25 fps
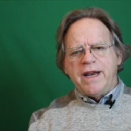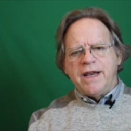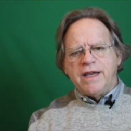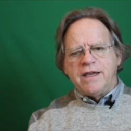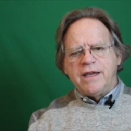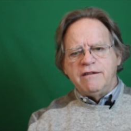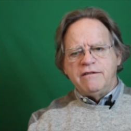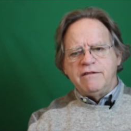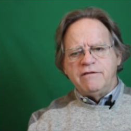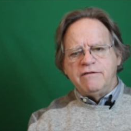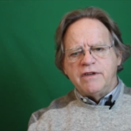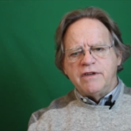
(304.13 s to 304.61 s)

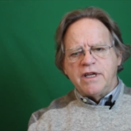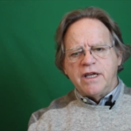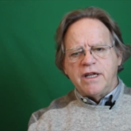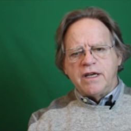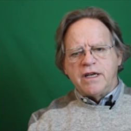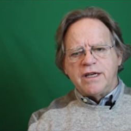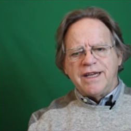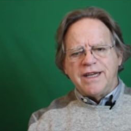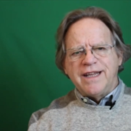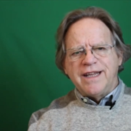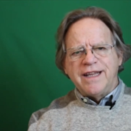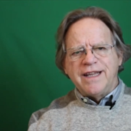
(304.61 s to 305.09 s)

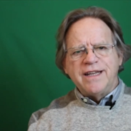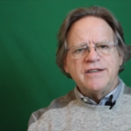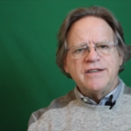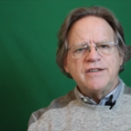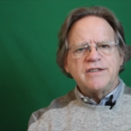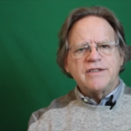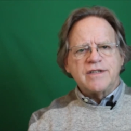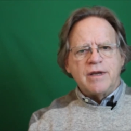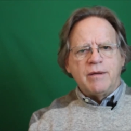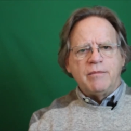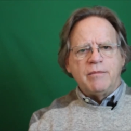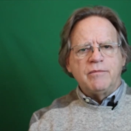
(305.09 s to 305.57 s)
event in
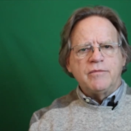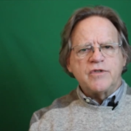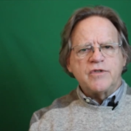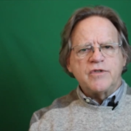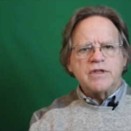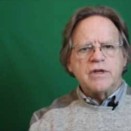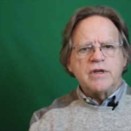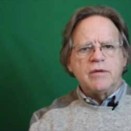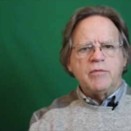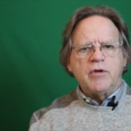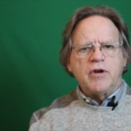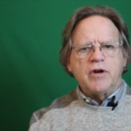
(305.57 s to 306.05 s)
some
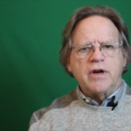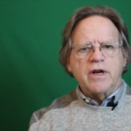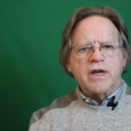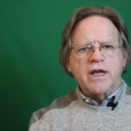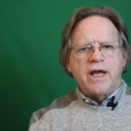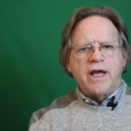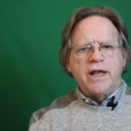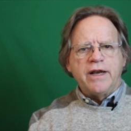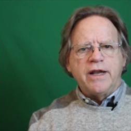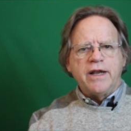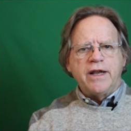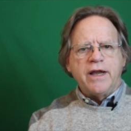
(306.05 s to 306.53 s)
similar
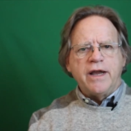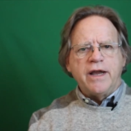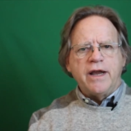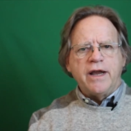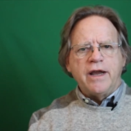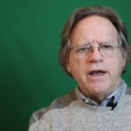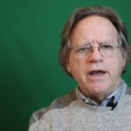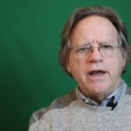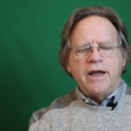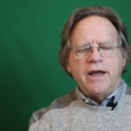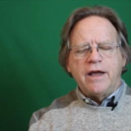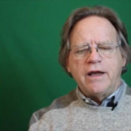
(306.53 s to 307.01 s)
kind of,
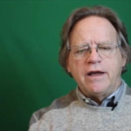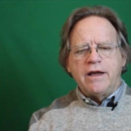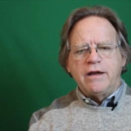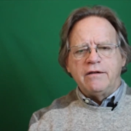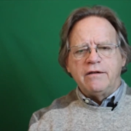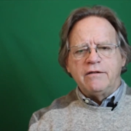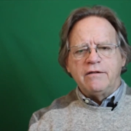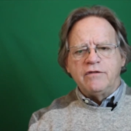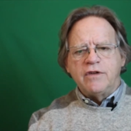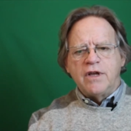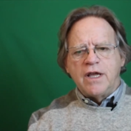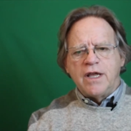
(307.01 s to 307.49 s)

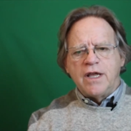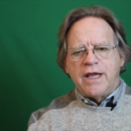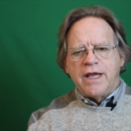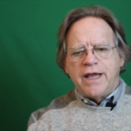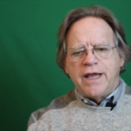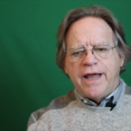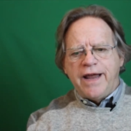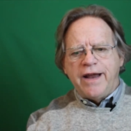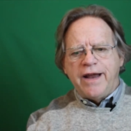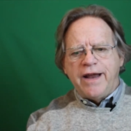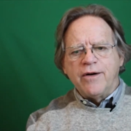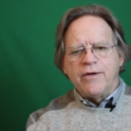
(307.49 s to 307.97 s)
of
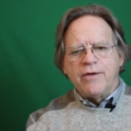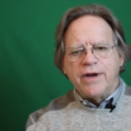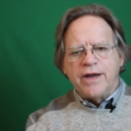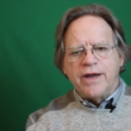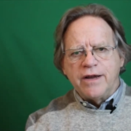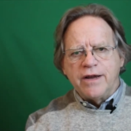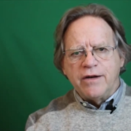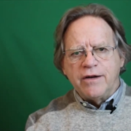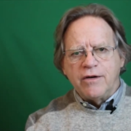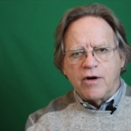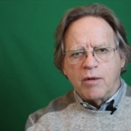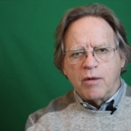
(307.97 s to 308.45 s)

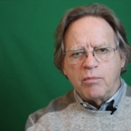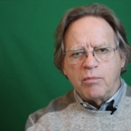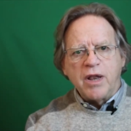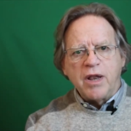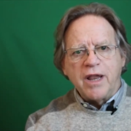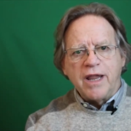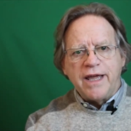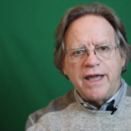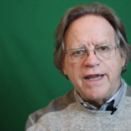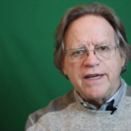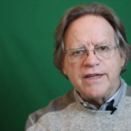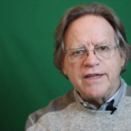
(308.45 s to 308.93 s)
area or
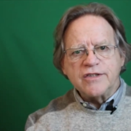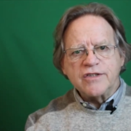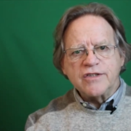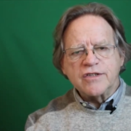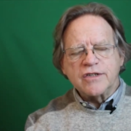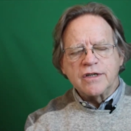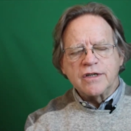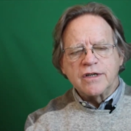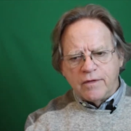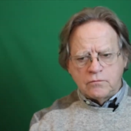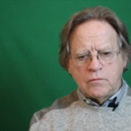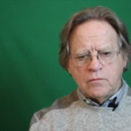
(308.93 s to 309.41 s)

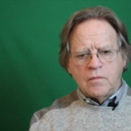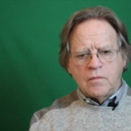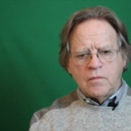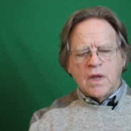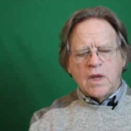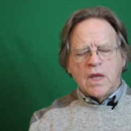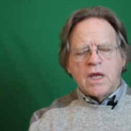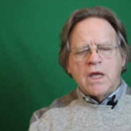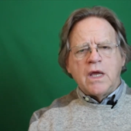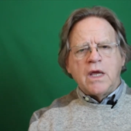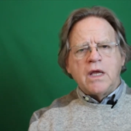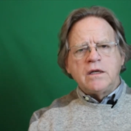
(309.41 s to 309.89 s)
place.
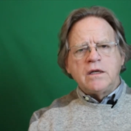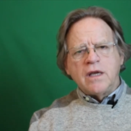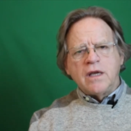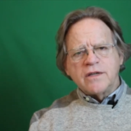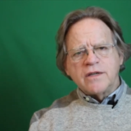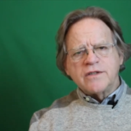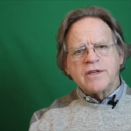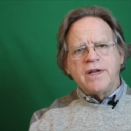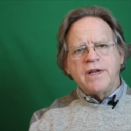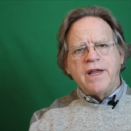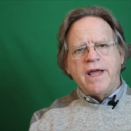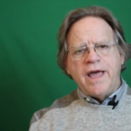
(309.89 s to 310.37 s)
It
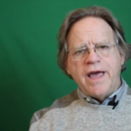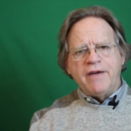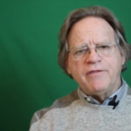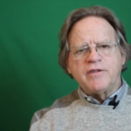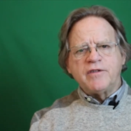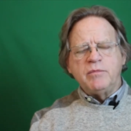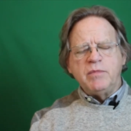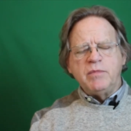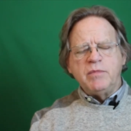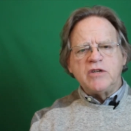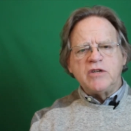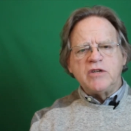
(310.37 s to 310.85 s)
doesn't have
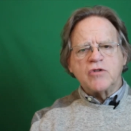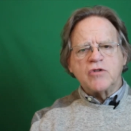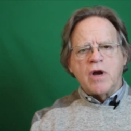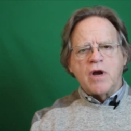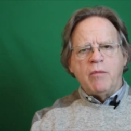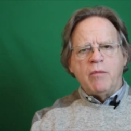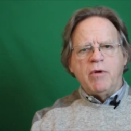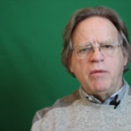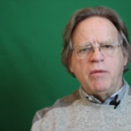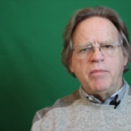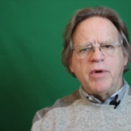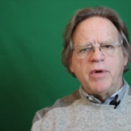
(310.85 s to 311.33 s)
to be
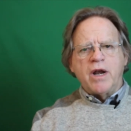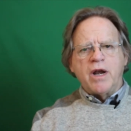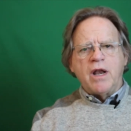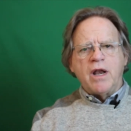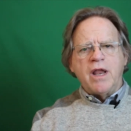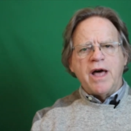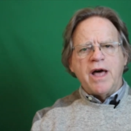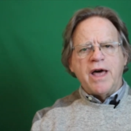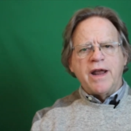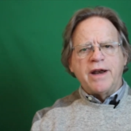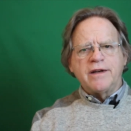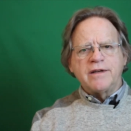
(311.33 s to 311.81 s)
trauma, but a
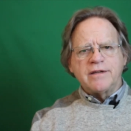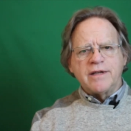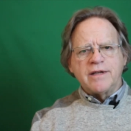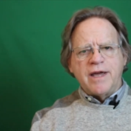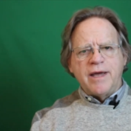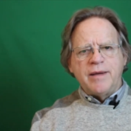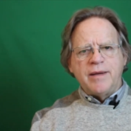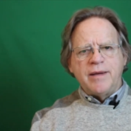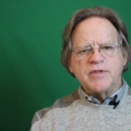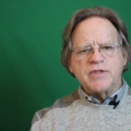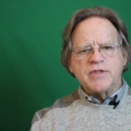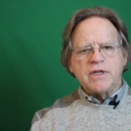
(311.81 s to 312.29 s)
lot of
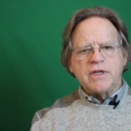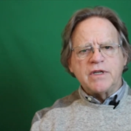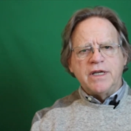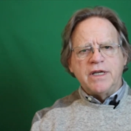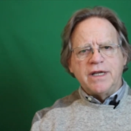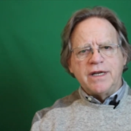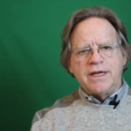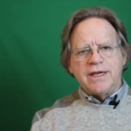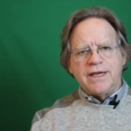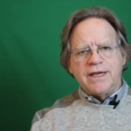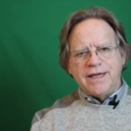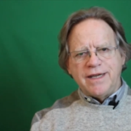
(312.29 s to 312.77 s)
times
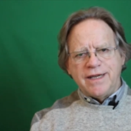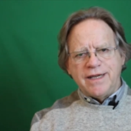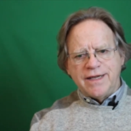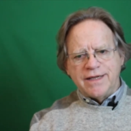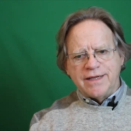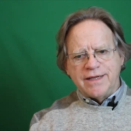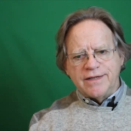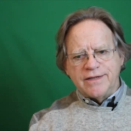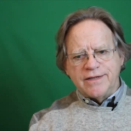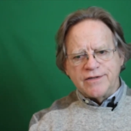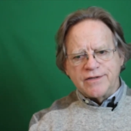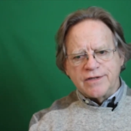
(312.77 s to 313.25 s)
it
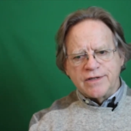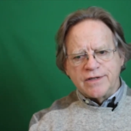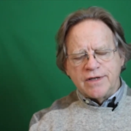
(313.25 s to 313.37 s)
is.